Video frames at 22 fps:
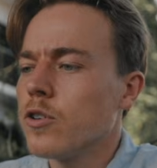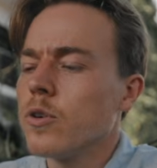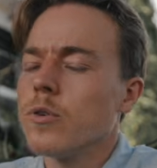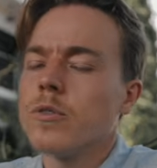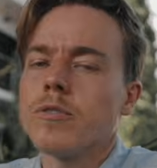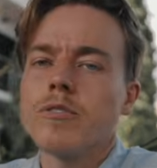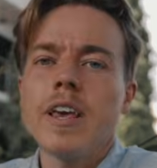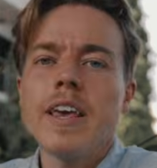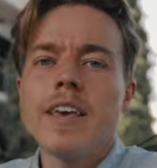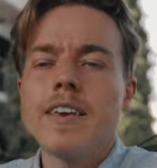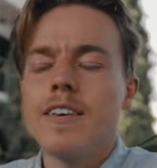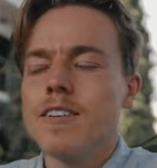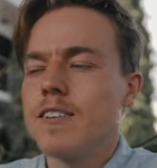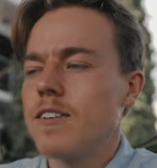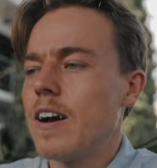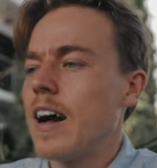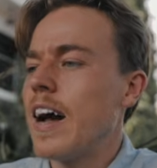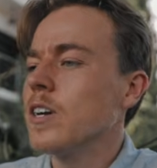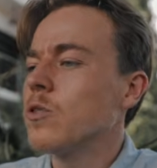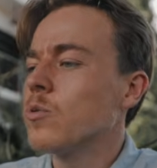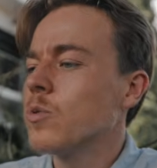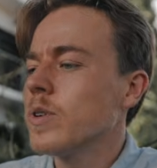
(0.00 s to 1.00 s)
So say here,
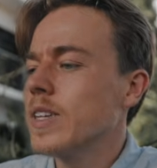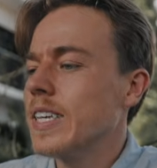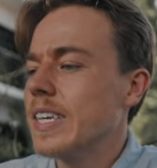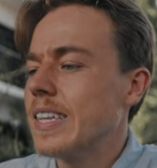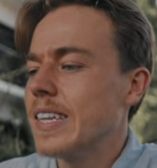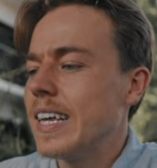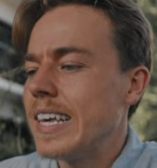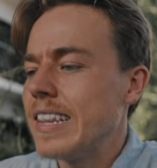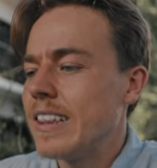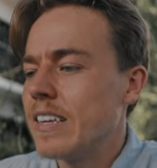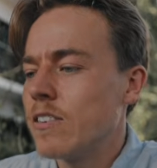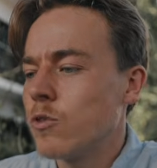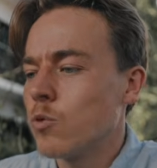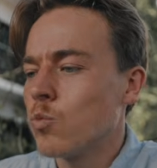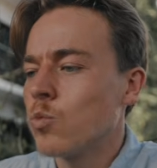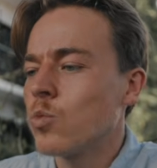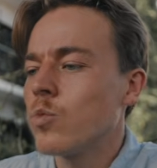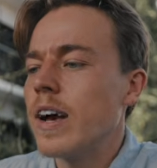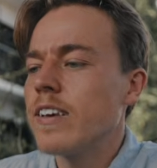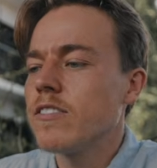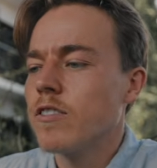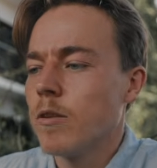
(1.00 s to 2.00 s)
I really like this
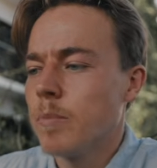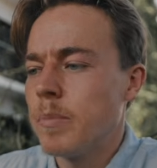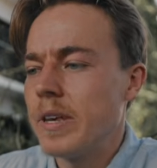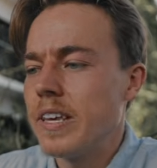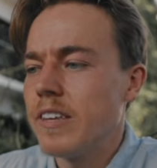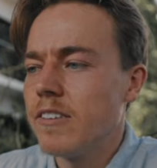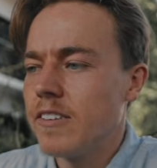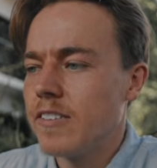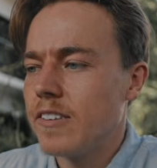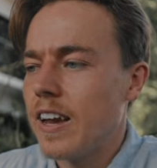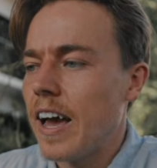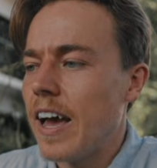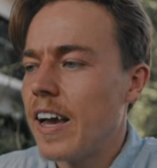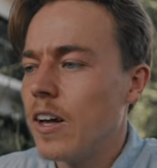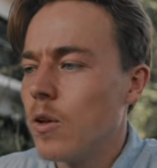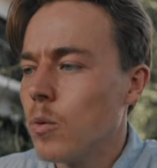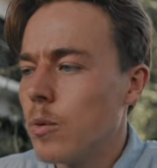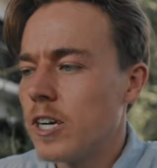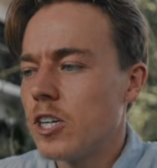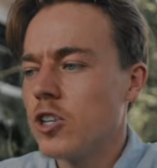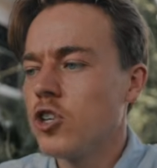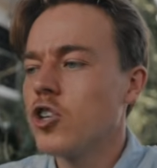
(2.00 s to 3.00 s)
recipe
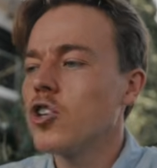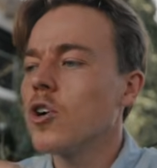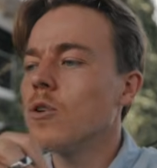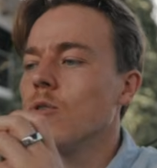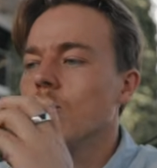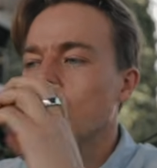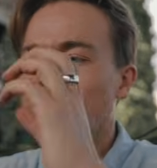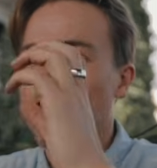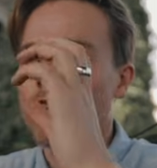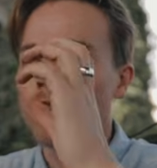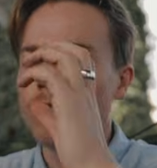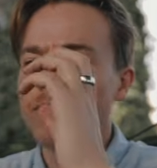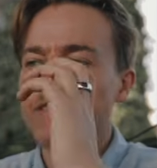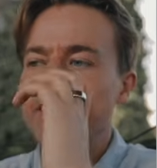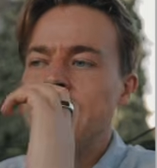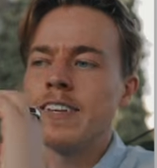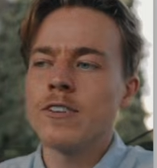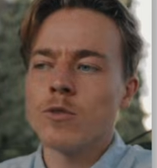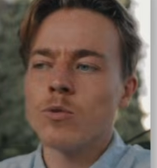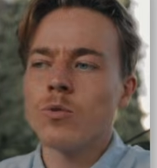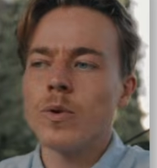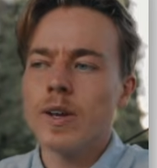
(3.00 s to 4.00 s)
style where it shows all of
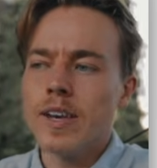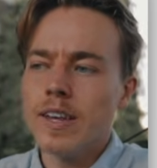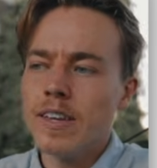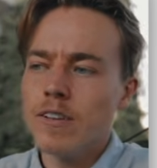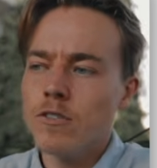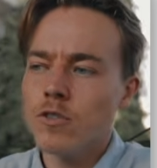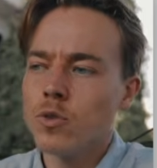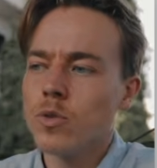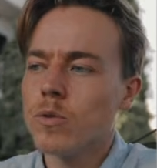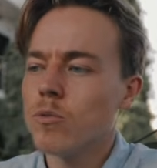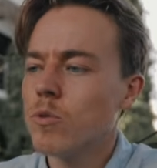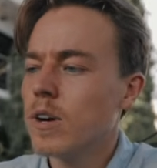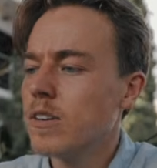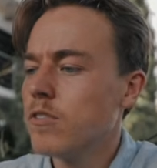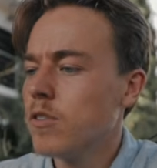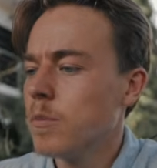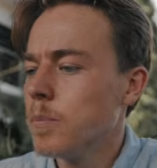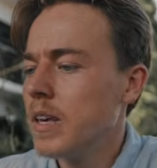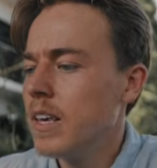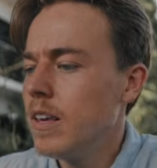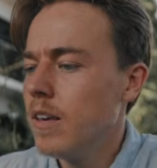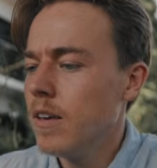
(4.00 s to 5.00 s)
the ingredients to a
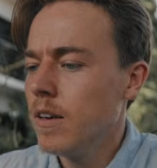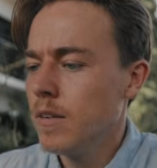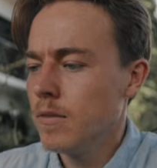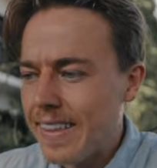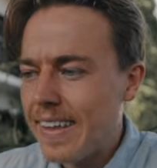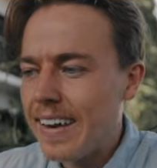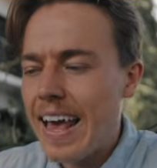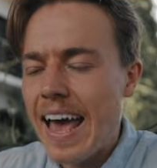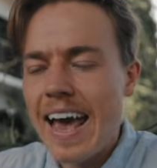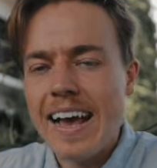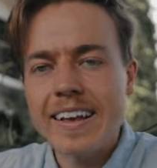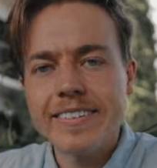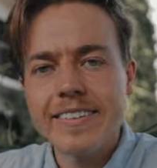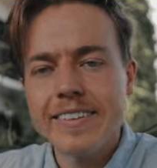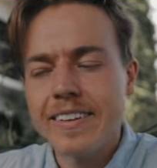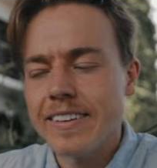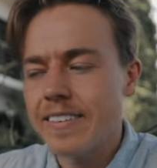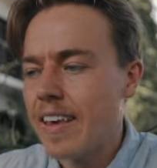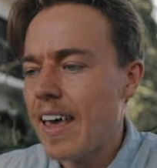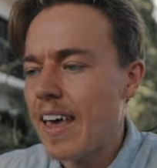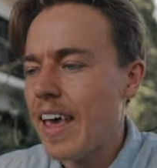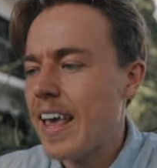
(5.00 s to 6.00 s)
recipe and then has
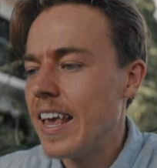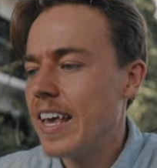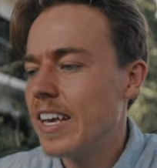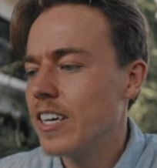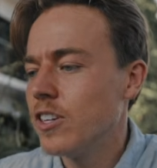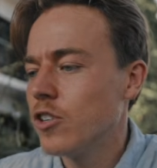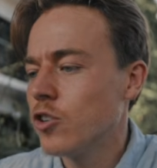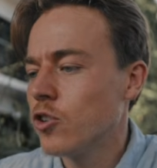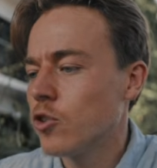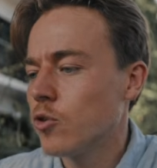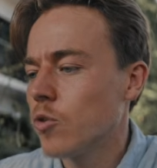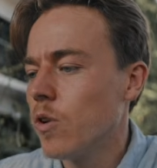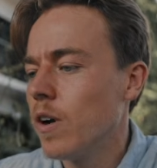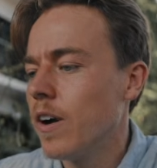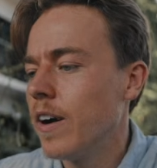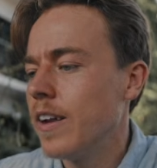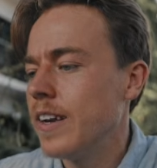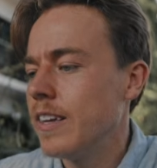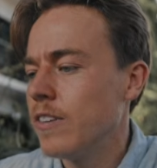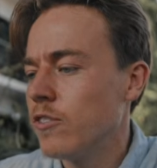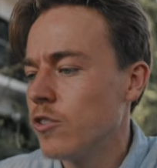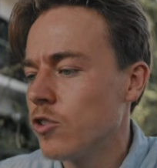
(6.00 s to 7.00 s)
this
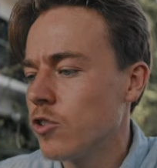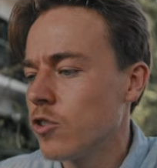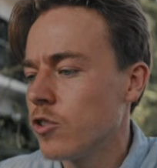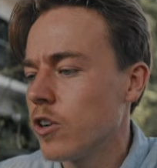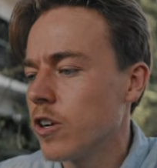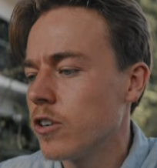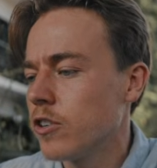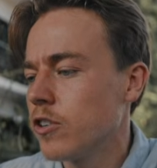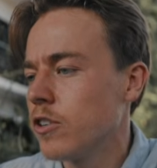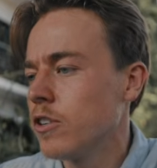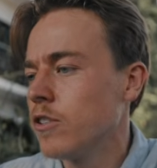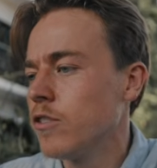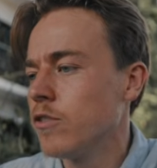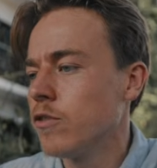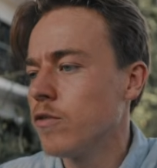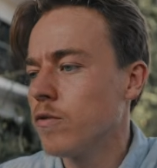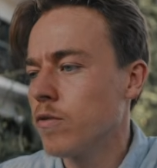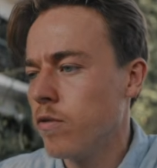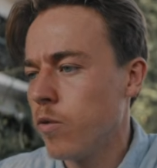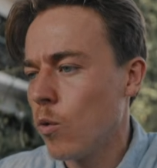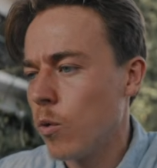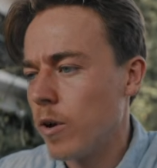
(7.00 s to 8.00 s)
hand-drawn
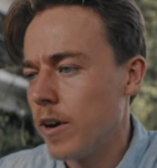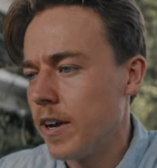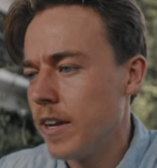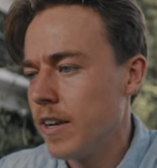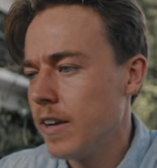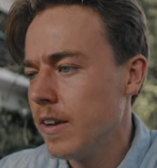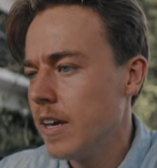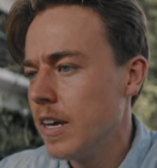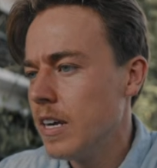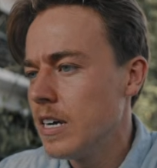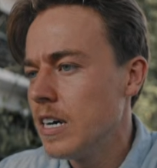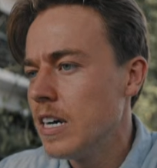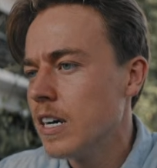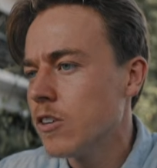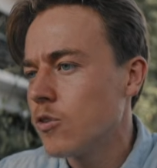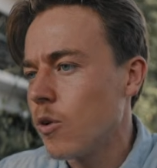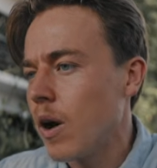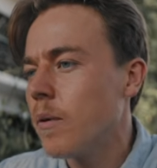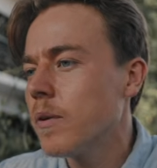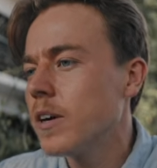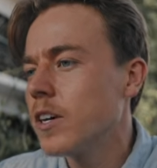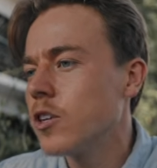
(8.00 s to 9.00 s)
instructions for it.
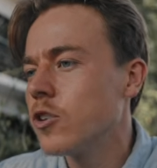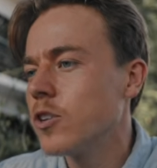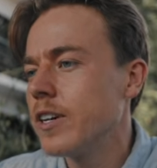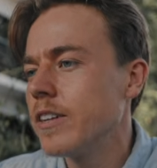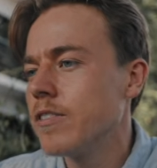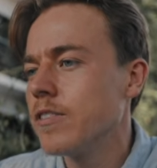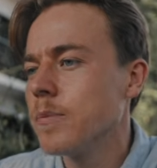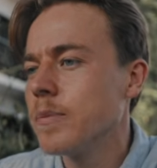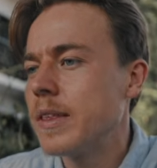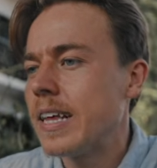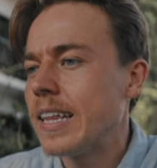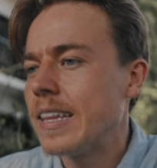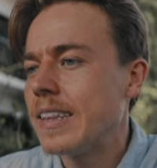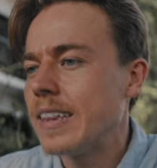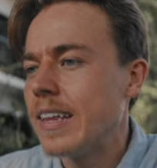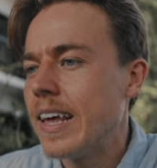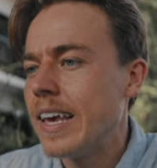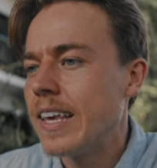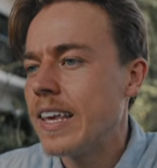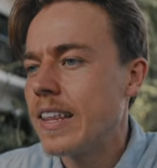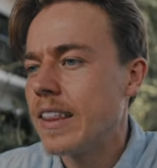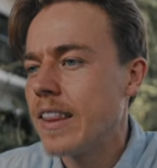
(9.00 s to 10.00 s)
So I want to create something
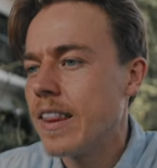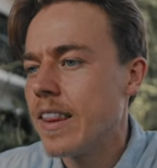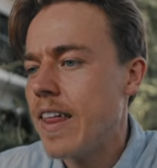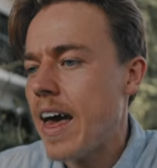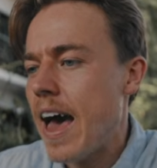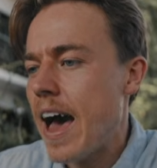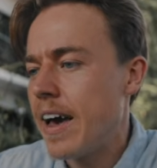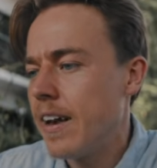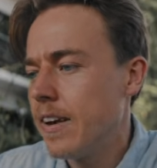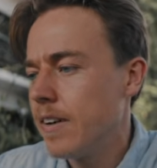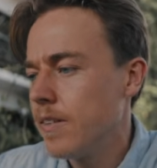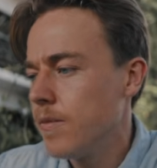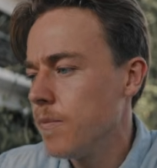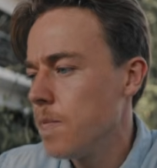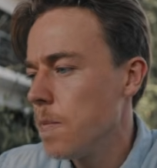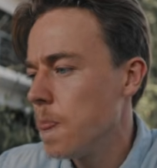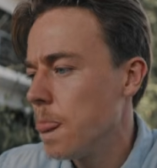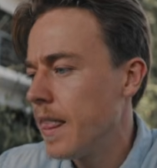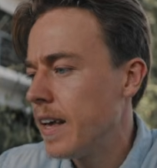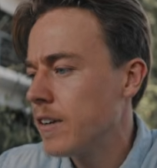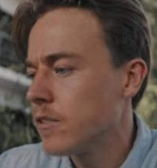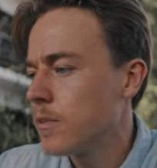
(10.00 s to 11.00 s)
like that.
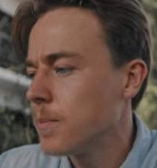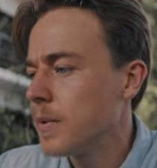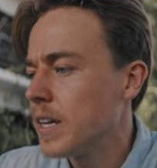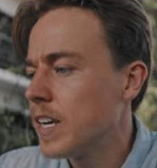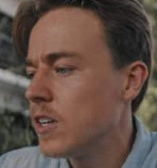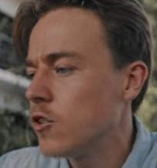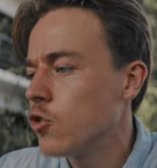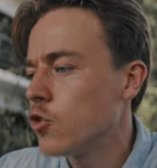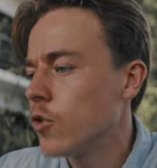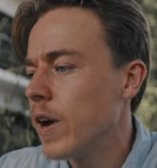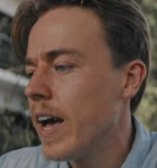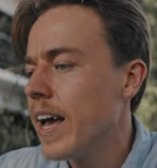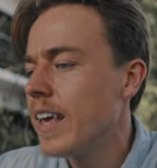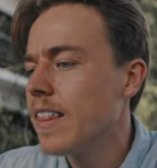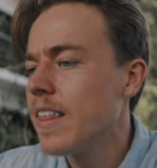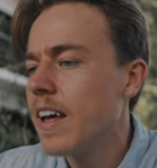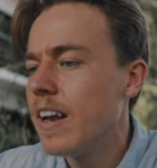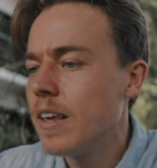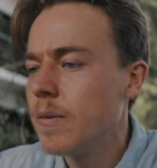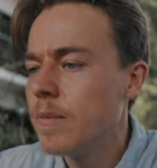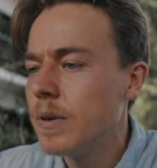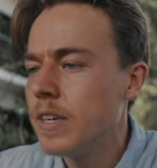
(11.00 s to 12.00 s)
So I'm going to drag
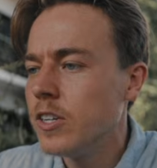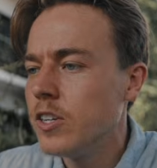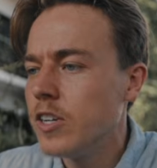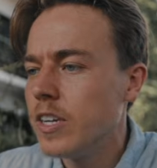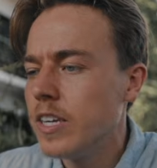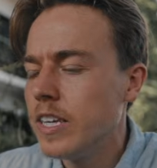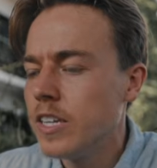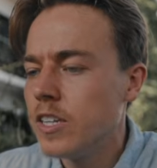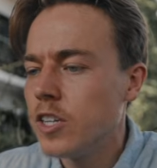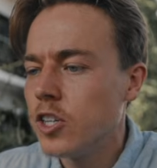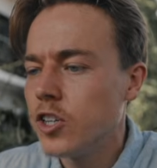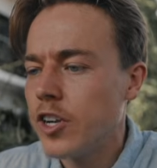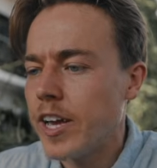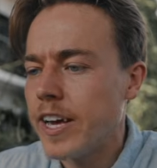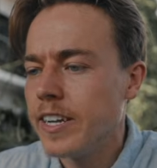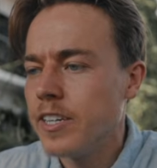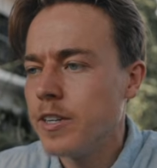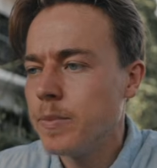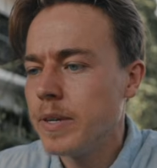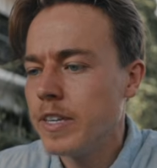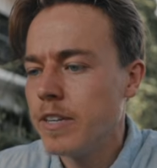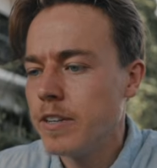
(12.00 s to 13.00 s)
that image into
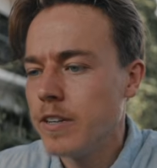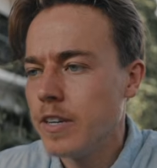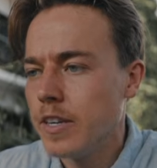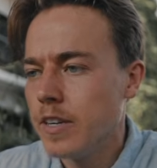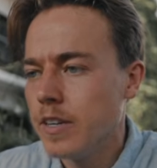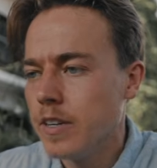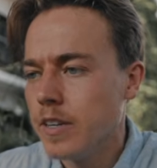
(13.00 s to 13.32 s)
ChatGPT